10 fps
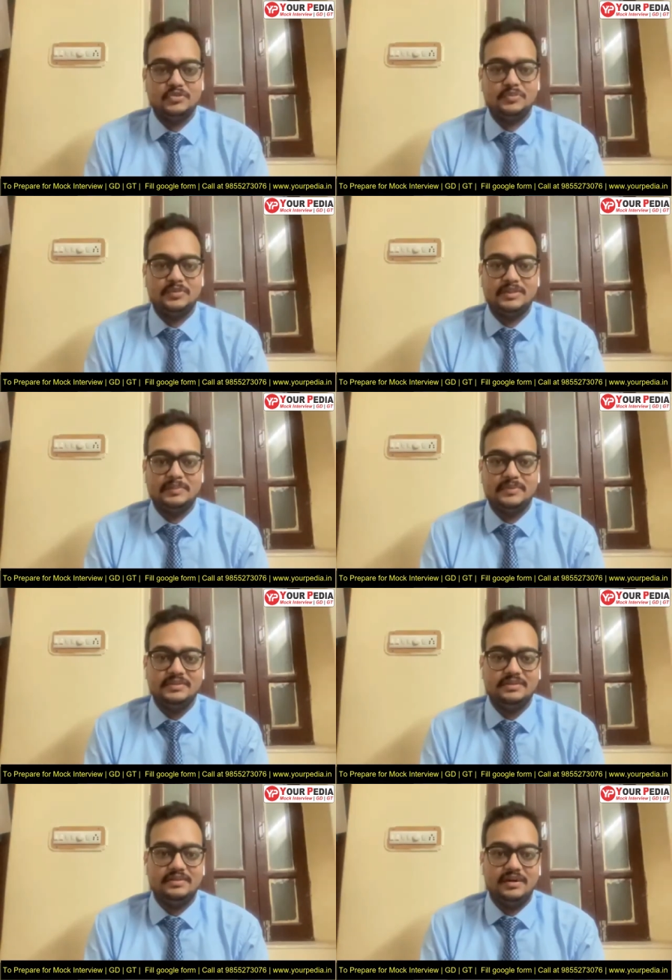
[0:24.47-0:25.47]
Manoj
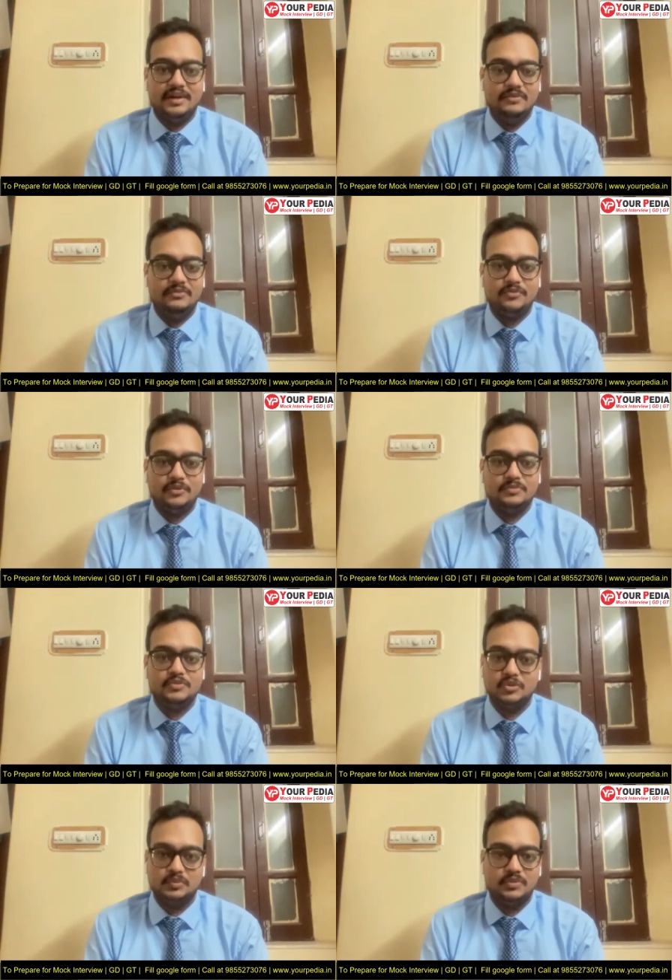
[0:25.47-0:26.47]
Prajapati. I am
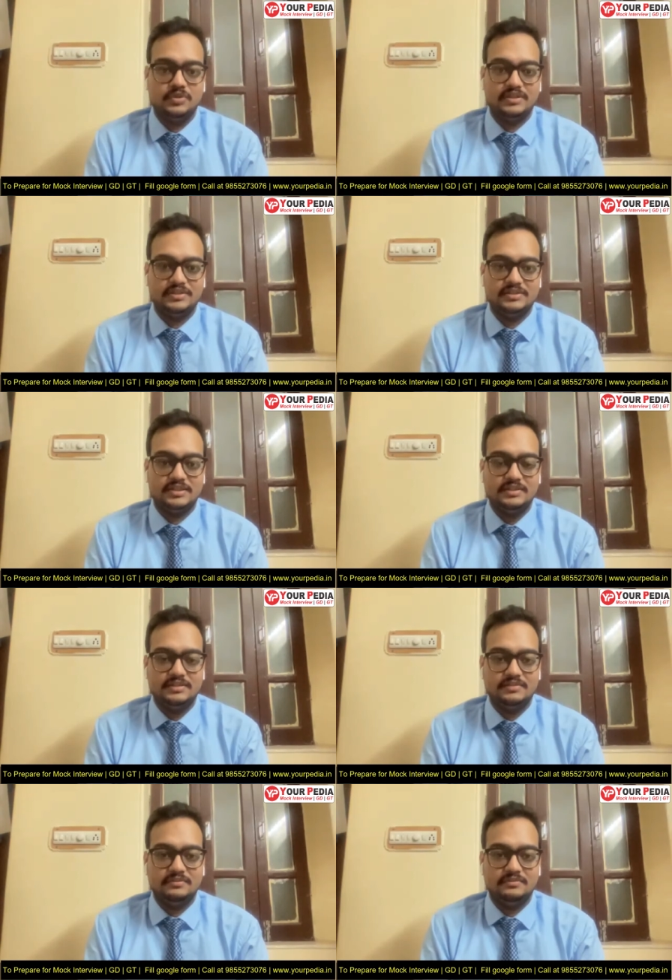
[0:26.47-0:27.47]
from Jodhpur, Rajasthan,
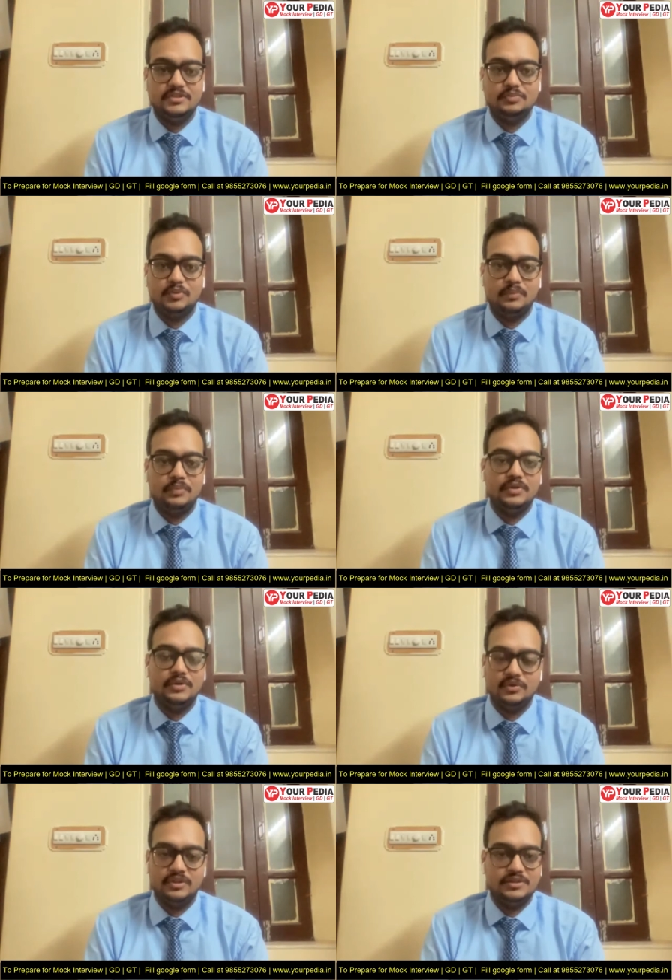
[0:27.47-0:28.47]
which is
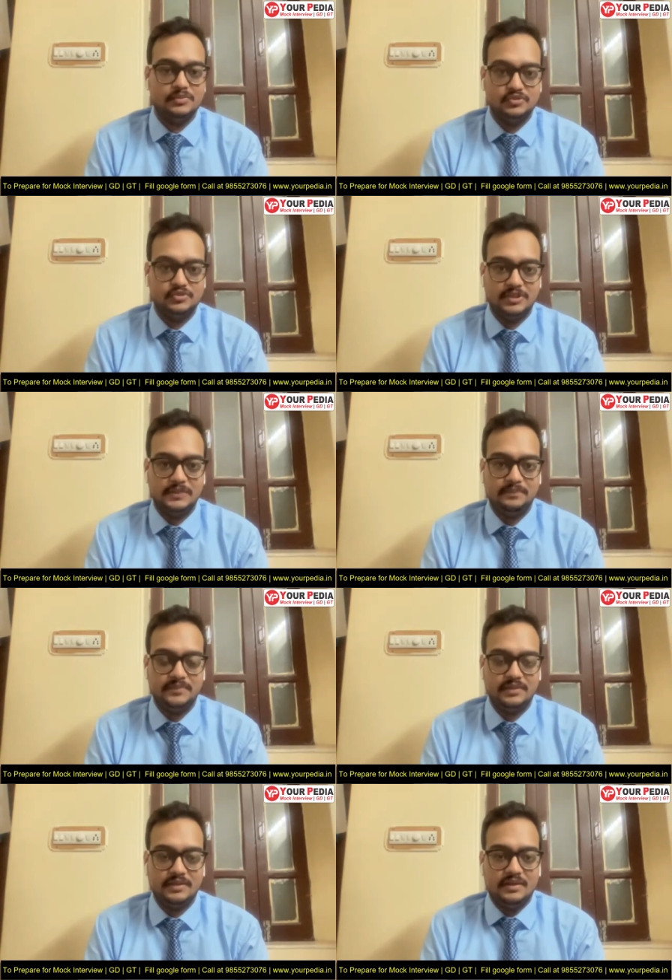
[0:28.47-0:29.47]
popularly known as Blue City.
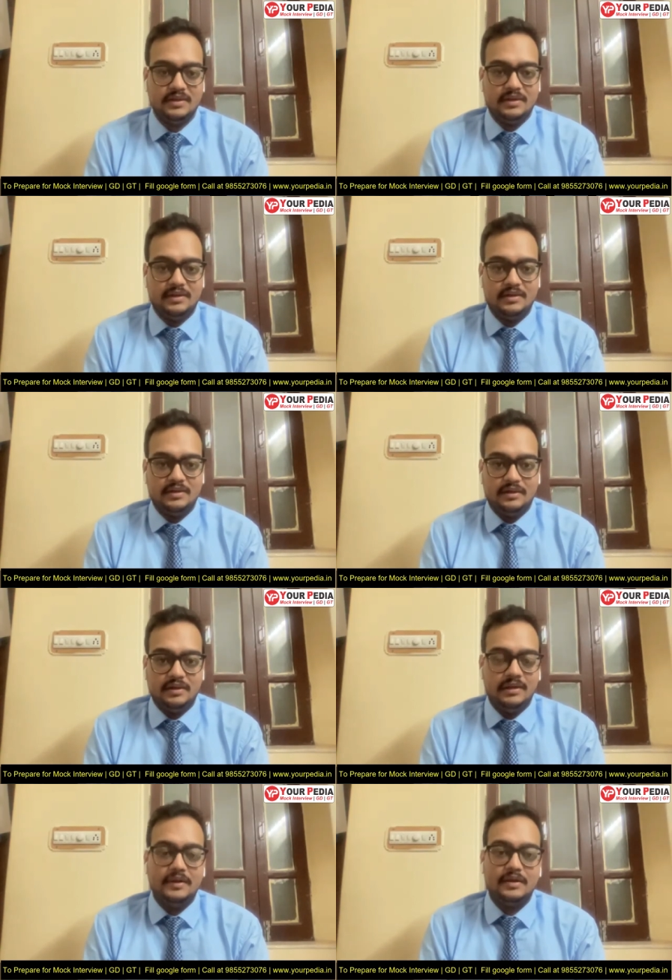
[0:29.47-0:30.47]

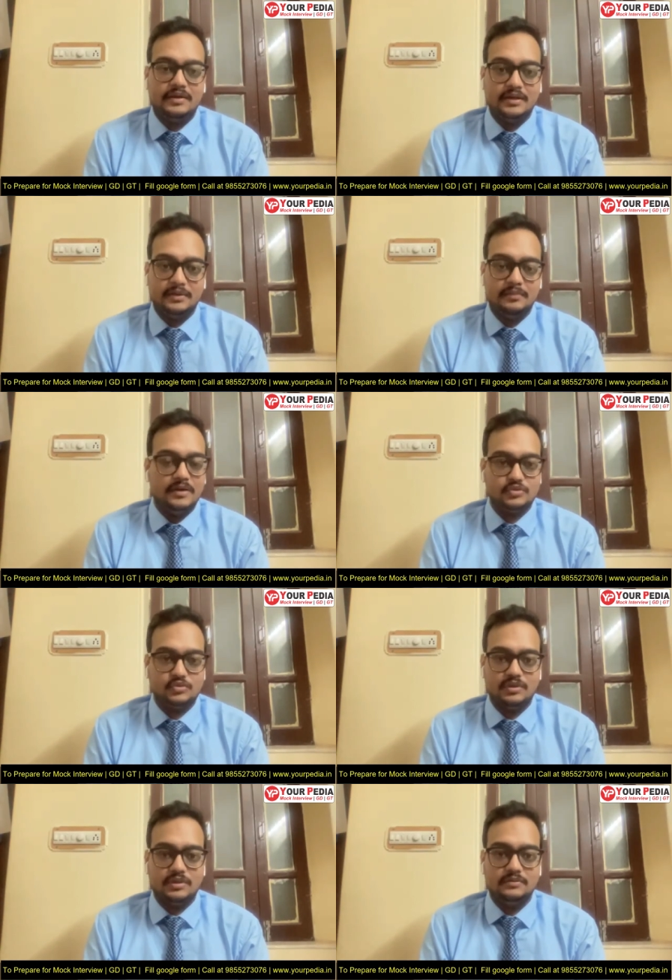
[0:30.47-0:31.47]
And I did my
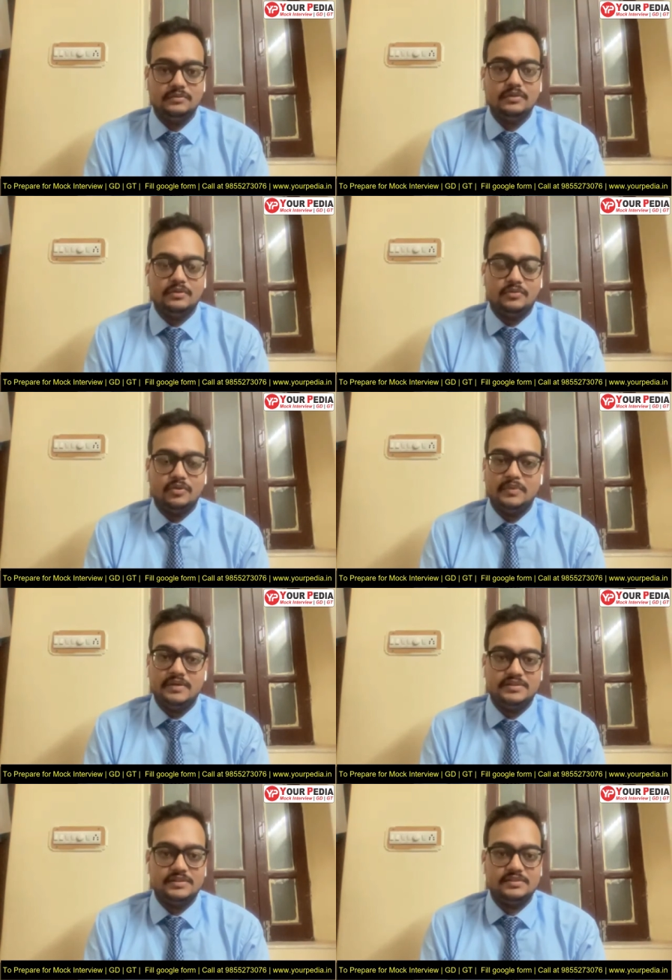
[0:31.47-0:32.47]
schooling from
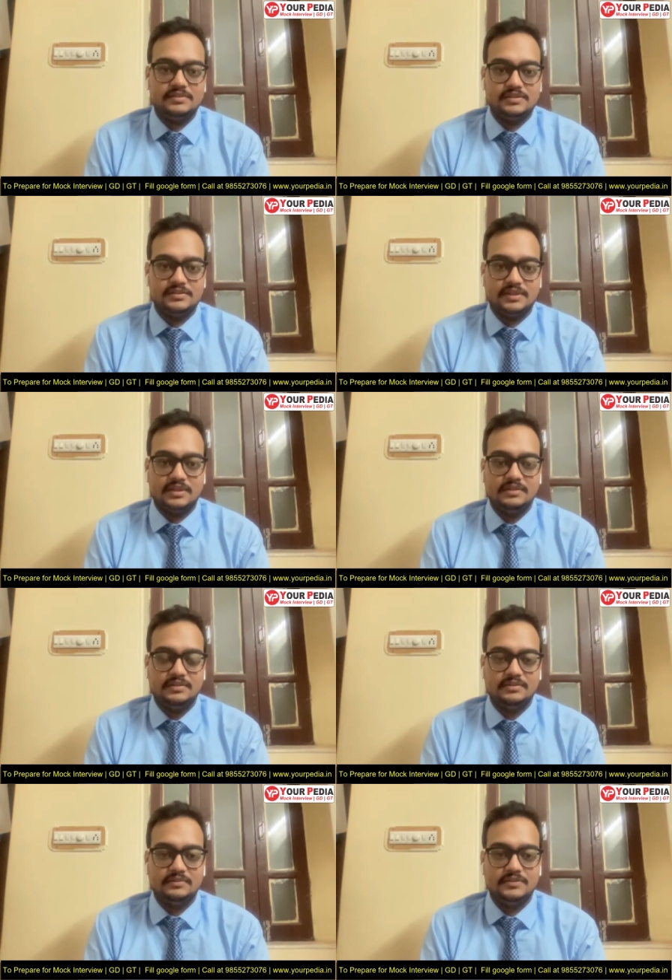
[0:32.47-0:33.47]
A section
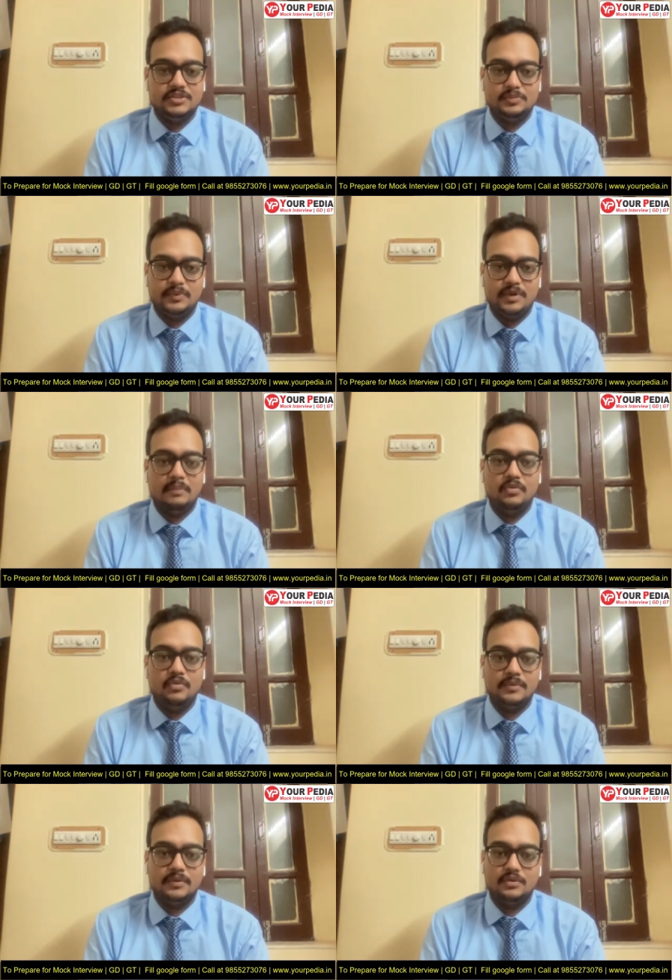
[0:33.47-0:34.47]
Sansthan, which is
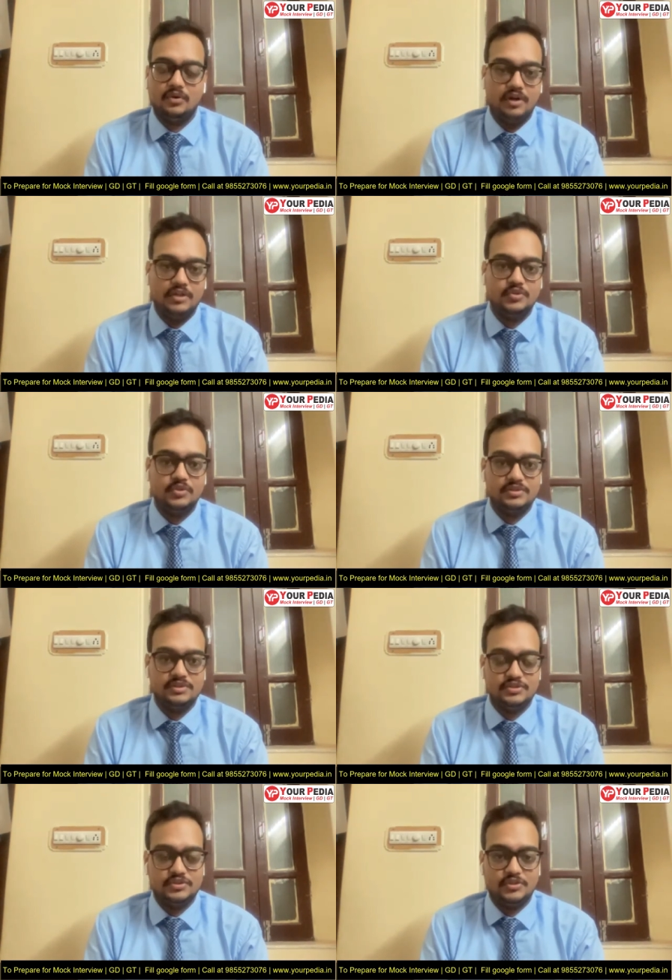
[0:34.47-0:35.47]
paramount among all
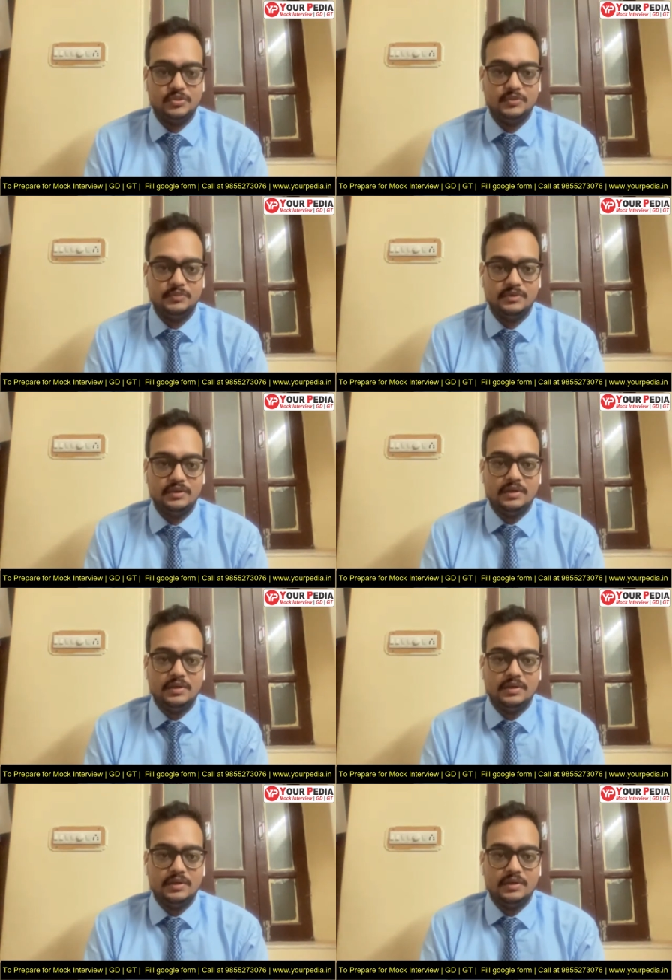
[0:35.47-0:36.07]
educational institutes.